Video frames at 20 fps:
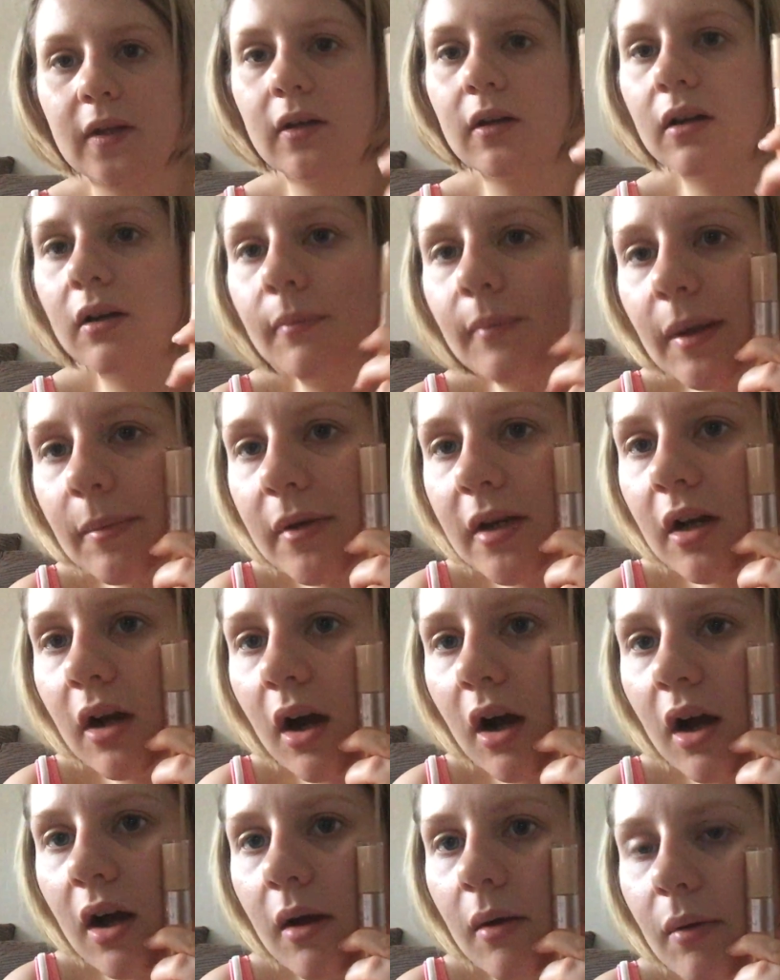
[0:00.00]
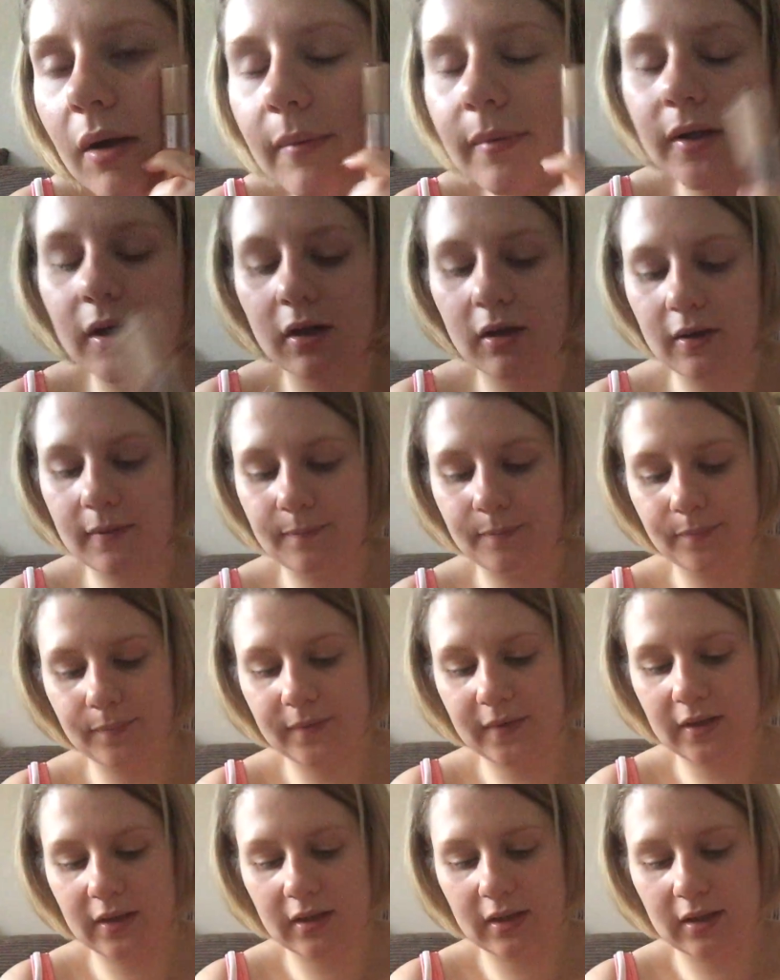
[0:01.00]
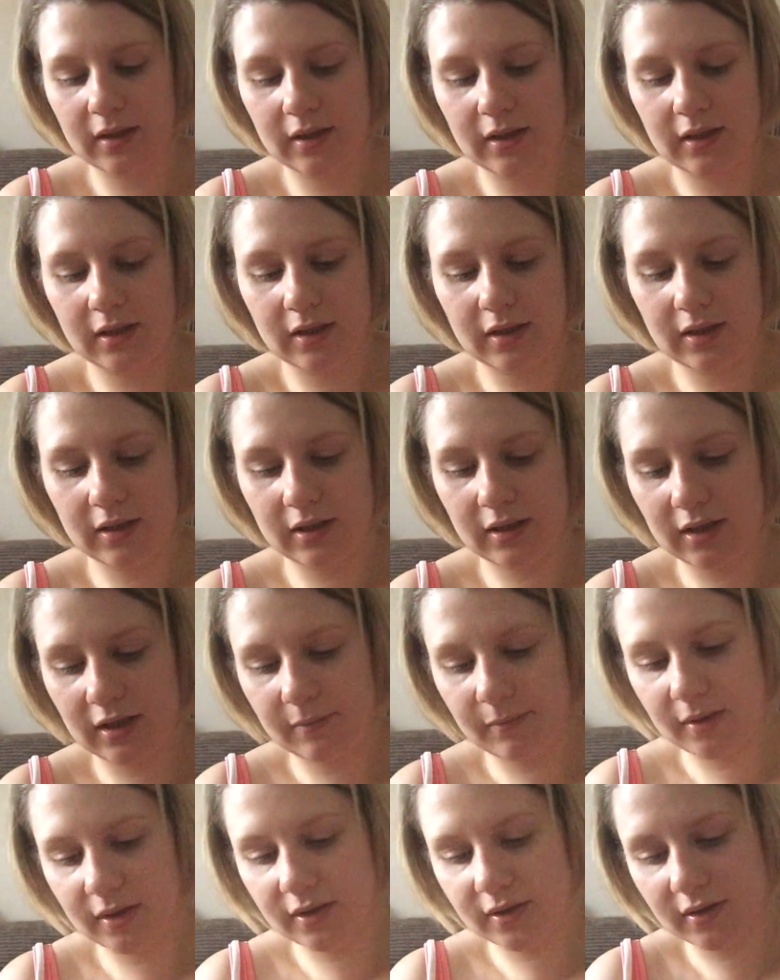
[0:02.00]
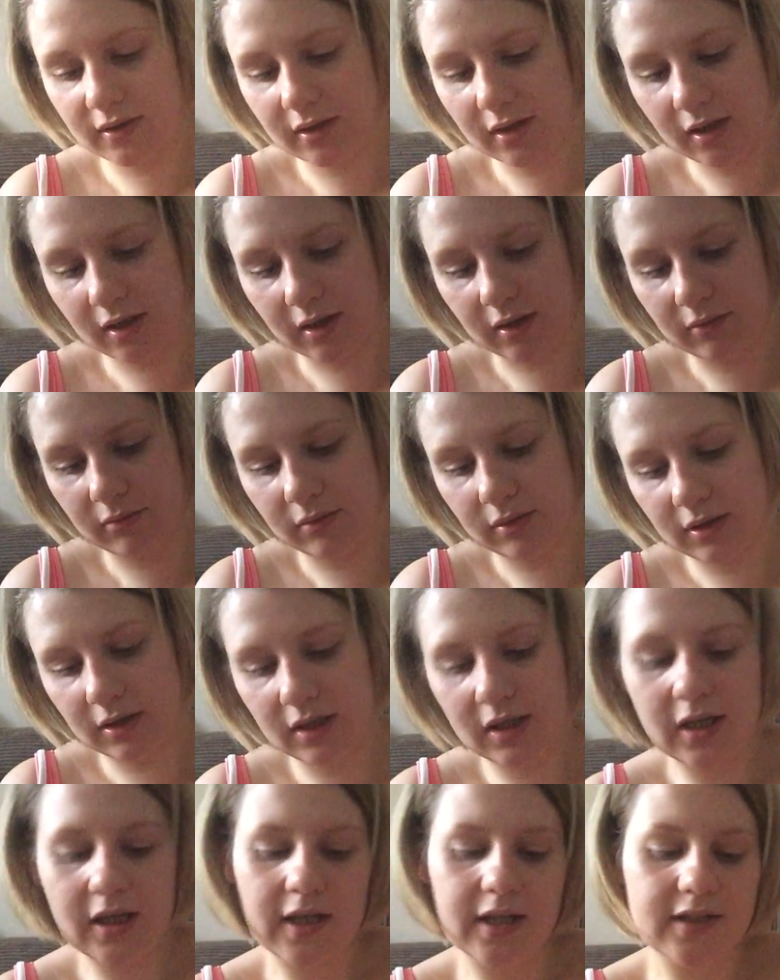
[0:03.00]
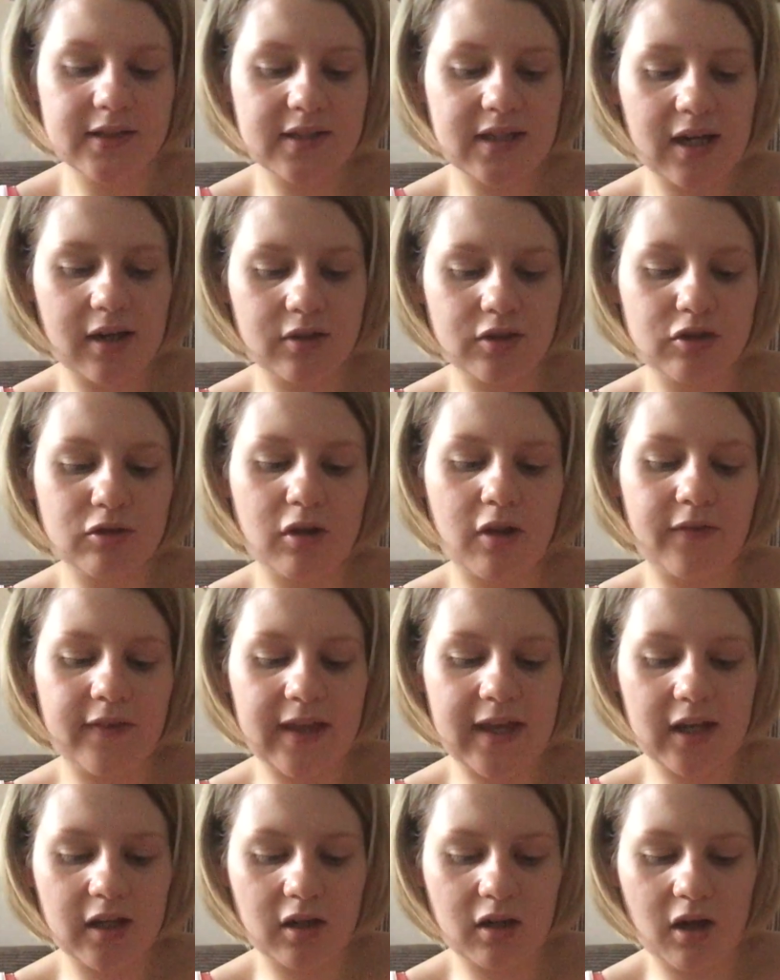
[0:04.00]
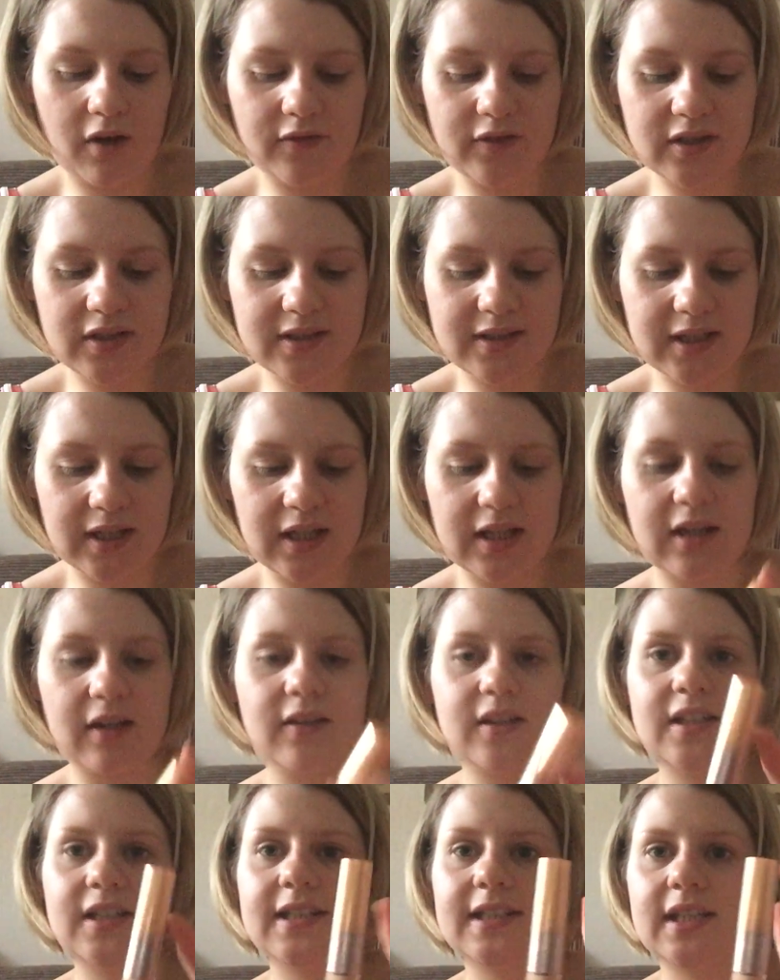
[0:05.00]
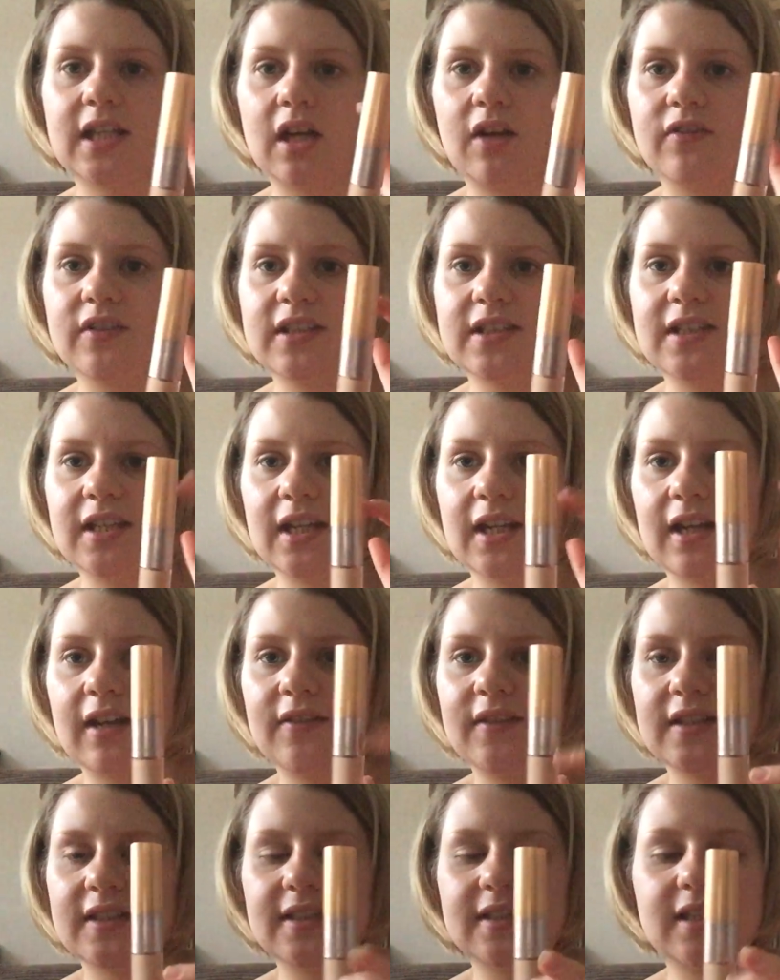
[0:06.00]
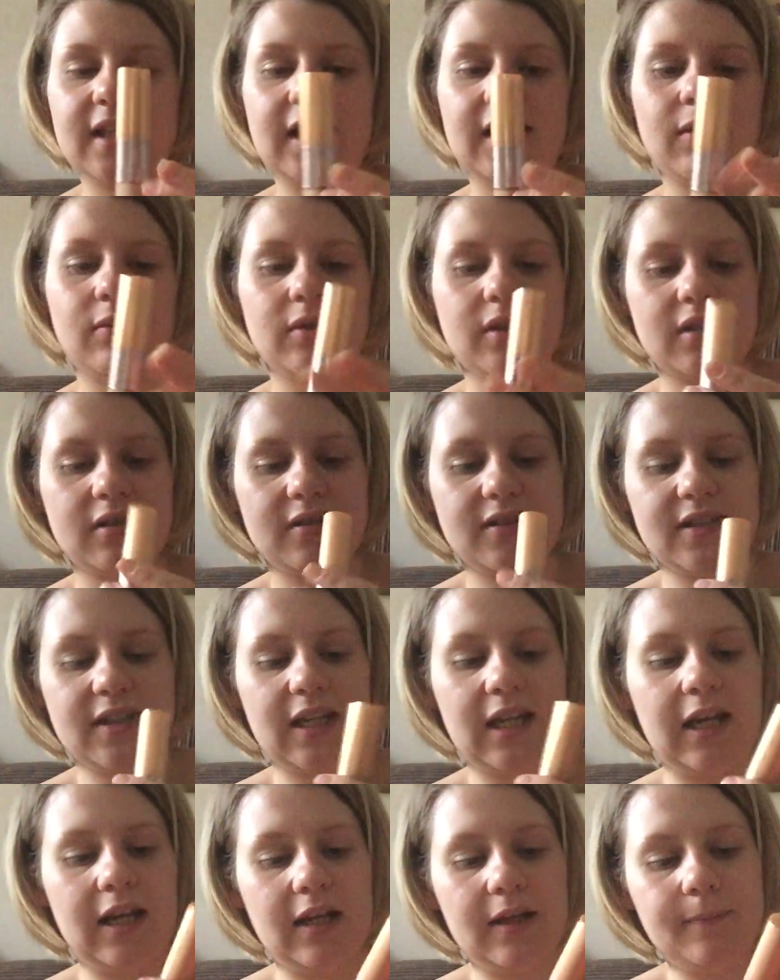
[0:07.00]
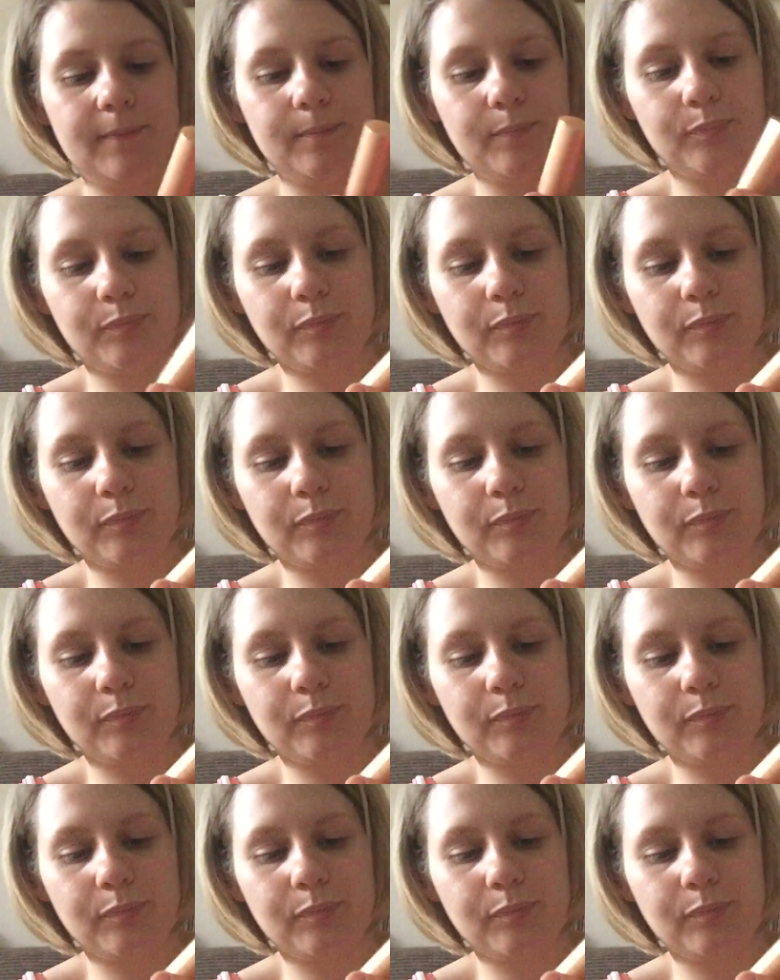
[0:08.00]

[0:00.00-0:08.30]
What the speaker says: Oh, maybe not, maybe not. So, tells you on their cover stick, this is the cover stick and this is the liquid concealer.